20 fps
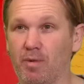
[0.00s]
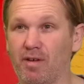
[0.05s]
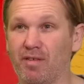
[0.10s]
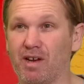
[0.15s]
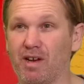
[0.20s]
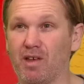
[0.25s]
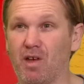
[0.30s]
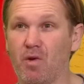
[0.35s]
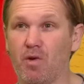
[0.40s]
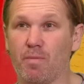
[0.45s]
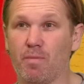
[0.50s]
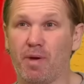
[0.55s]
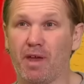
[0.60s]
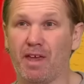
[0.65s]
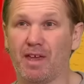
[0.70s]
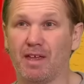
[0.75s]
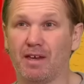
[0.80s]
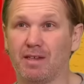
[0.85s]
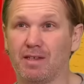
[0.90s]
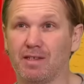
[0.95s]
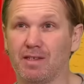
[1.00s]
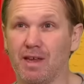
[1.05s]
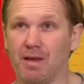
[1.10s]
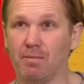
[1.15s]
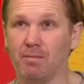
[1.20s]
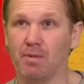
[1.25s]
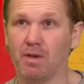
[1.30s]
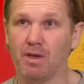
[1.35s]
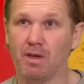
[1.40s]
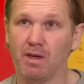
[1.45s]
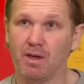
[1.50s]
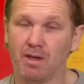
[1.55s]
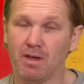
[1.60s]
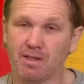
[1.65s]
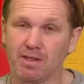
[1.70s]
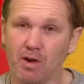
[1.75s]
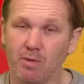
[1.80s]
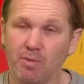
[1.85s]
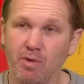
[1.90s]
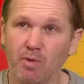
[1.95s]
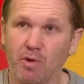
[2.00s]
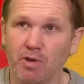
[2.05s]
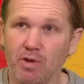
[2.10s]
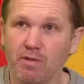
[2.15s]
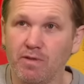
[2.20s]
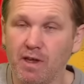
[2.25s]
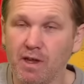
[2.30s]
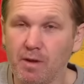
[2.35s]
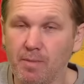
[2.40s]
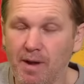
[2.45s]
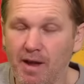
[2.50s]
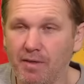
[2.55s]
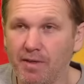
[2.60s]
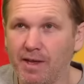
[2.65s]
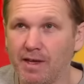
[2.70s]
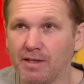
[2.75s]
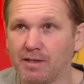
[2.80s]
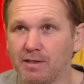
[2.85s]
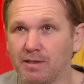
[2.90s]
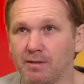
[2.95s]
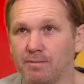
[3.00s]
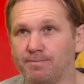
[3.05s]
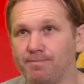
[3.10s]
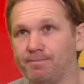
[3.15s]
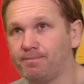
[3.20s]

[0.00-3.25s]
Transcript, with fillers: I've had a go at picking a team. Tell me what you think about this.